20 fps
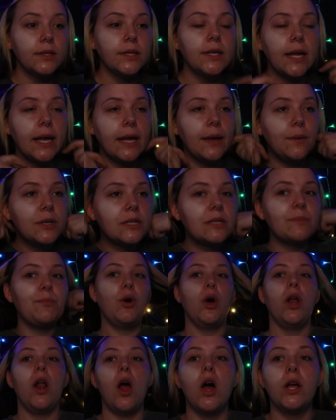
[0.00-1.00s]
was
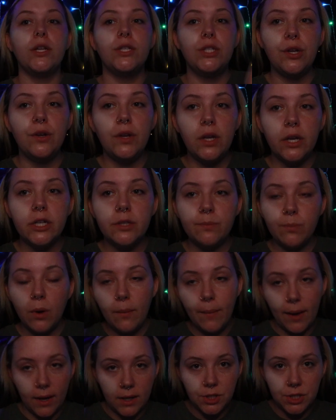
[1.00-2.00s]
put on 2 years
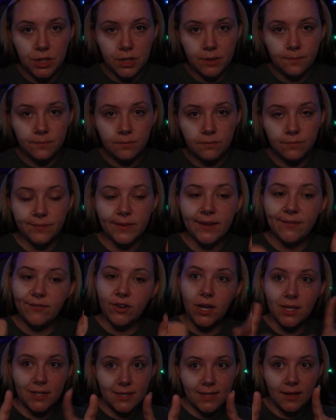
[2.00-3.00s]
probation.
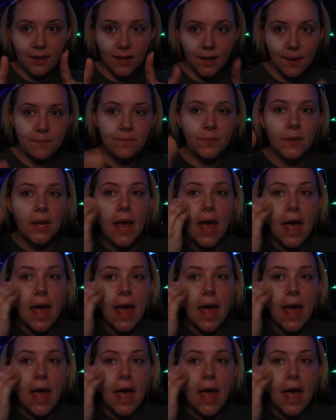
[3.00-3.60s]
Forgot to say that.